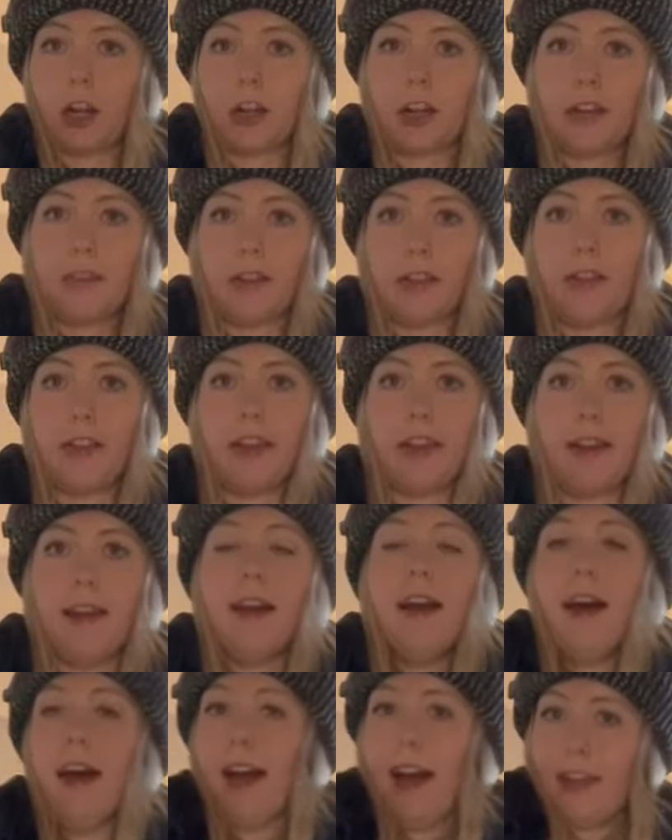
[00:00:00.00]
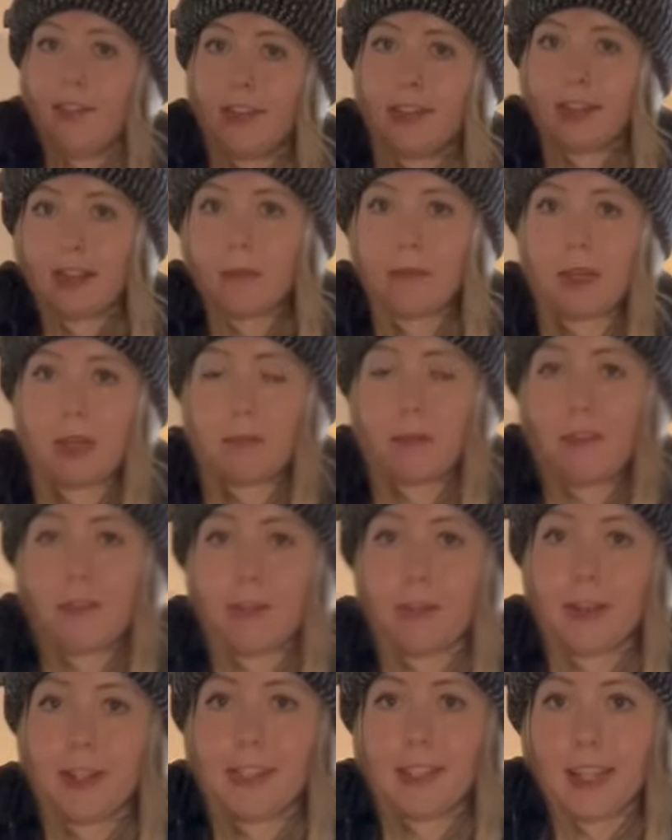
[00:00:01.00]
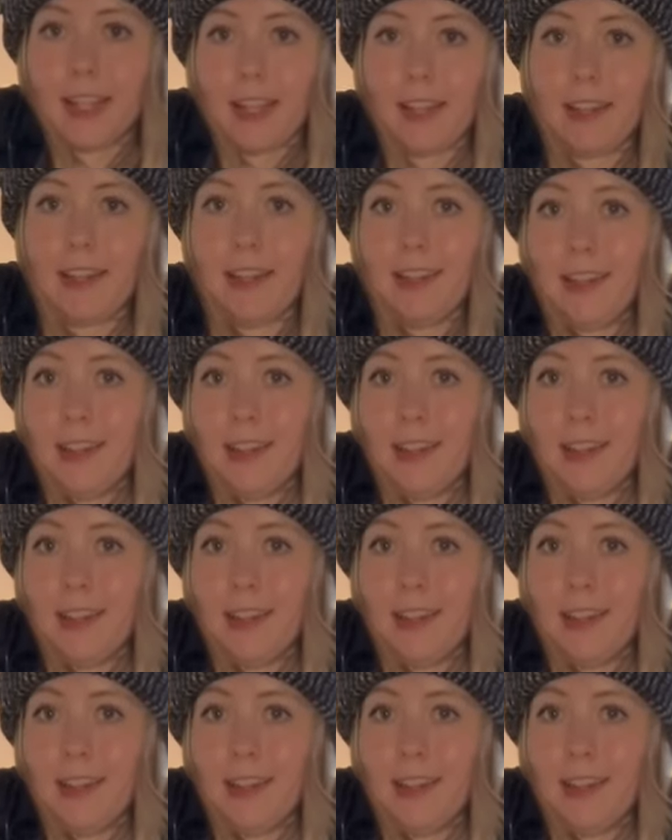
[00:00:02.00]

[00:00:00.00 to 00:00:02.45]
and everything, I feel like I'm gonna be freezing.